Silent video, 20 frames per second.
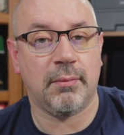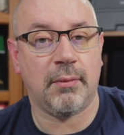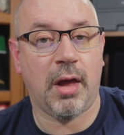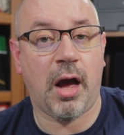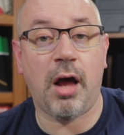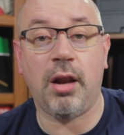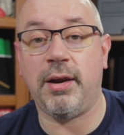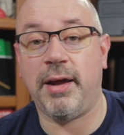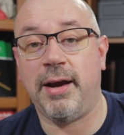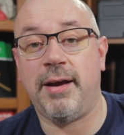
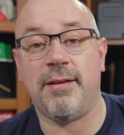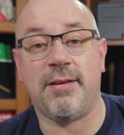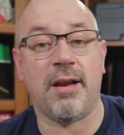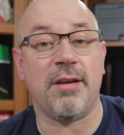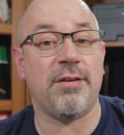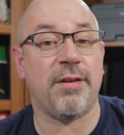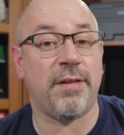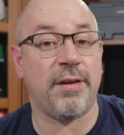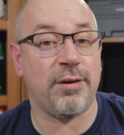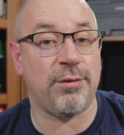I'll link it
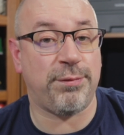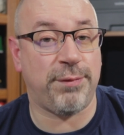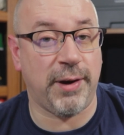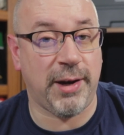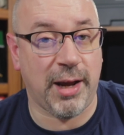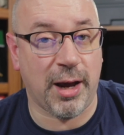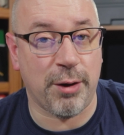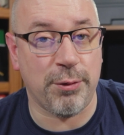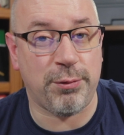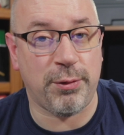under this
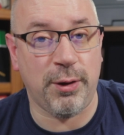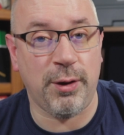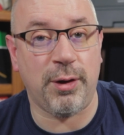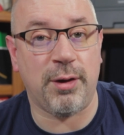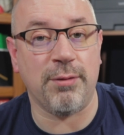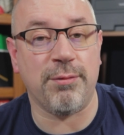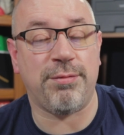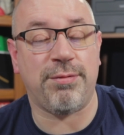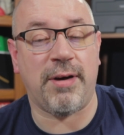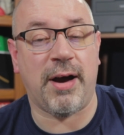video so you
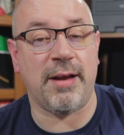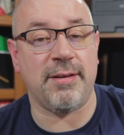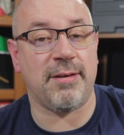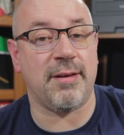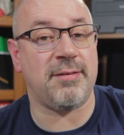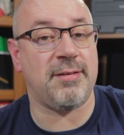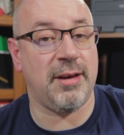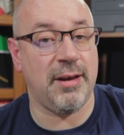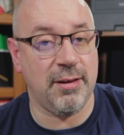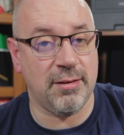can find
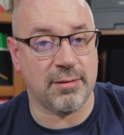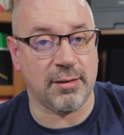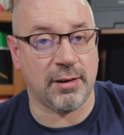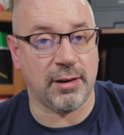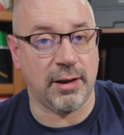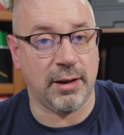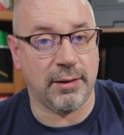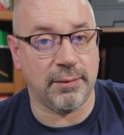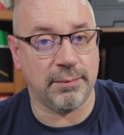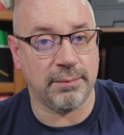it
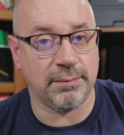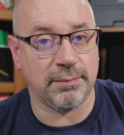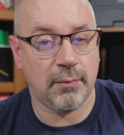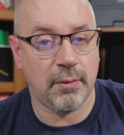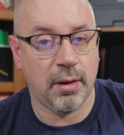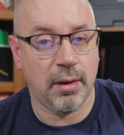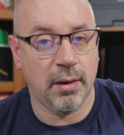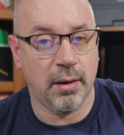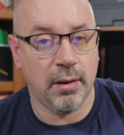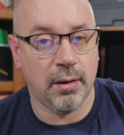easily.
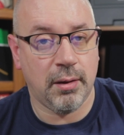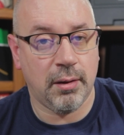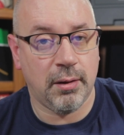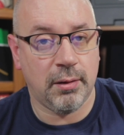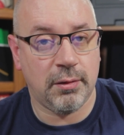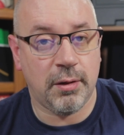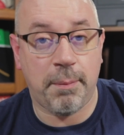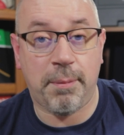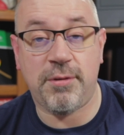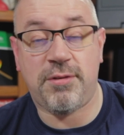
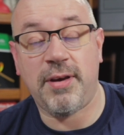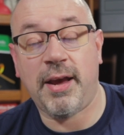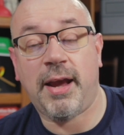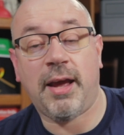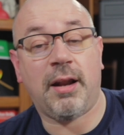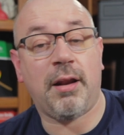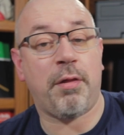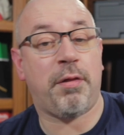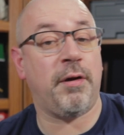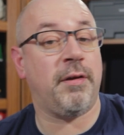The
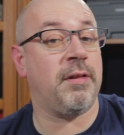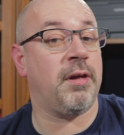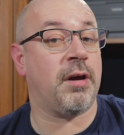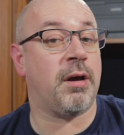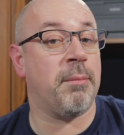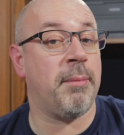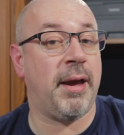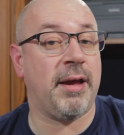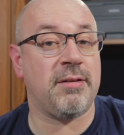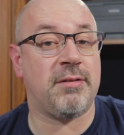particular thing that
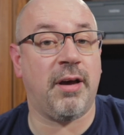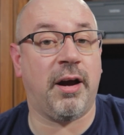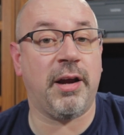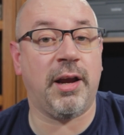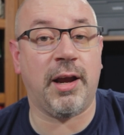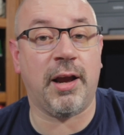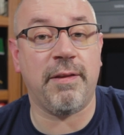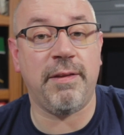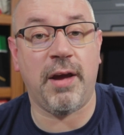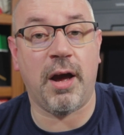can make
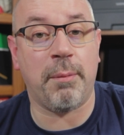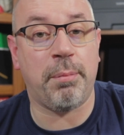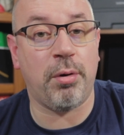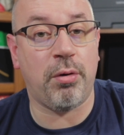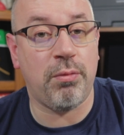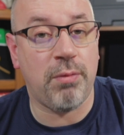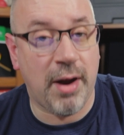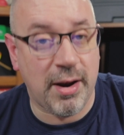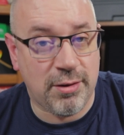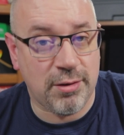tonguing in the
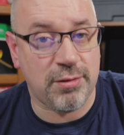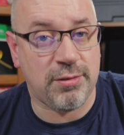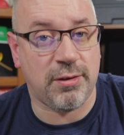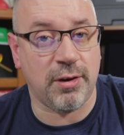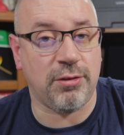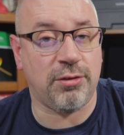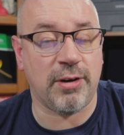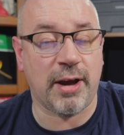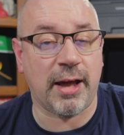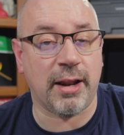upper
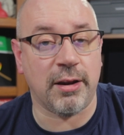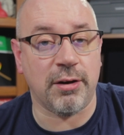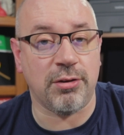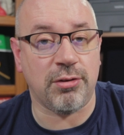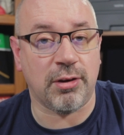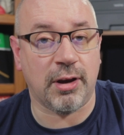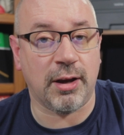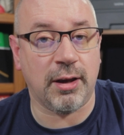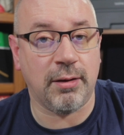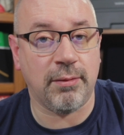register
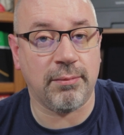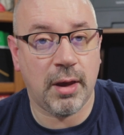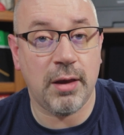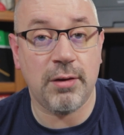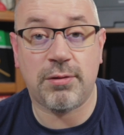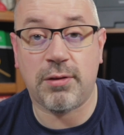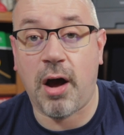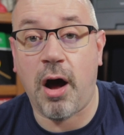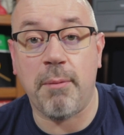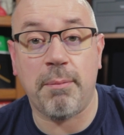challenging
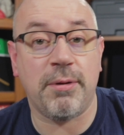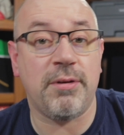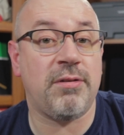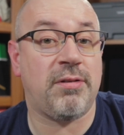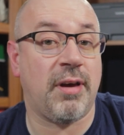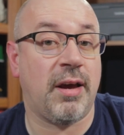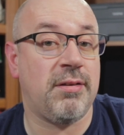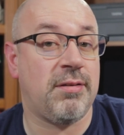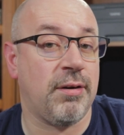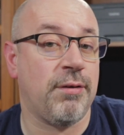is
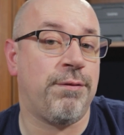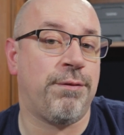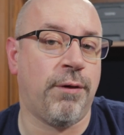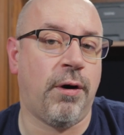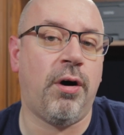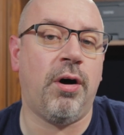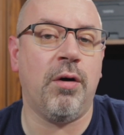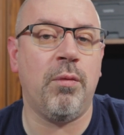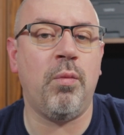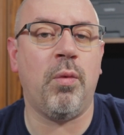compensating
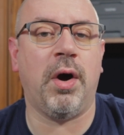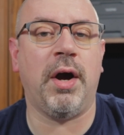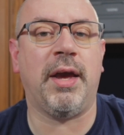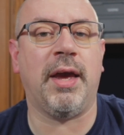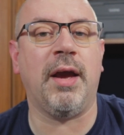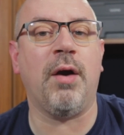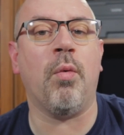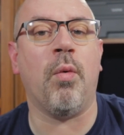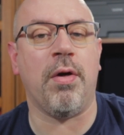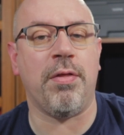for and
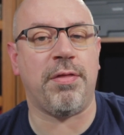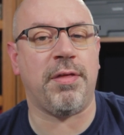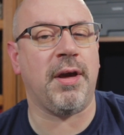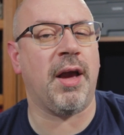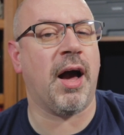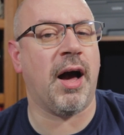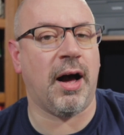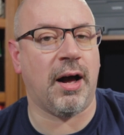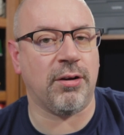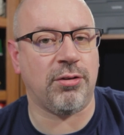working with
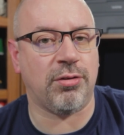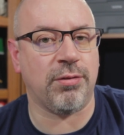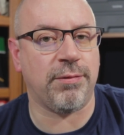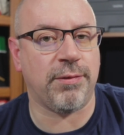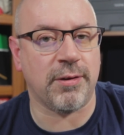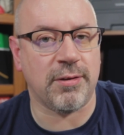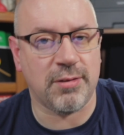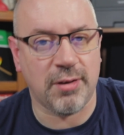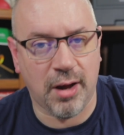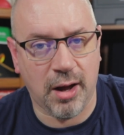the arch of
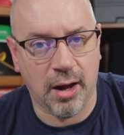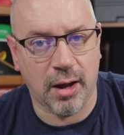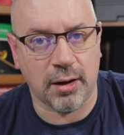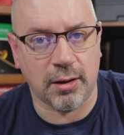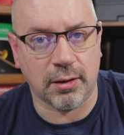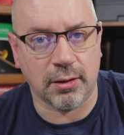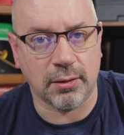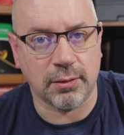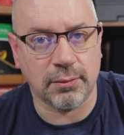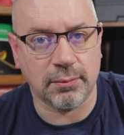the
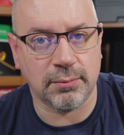tongue.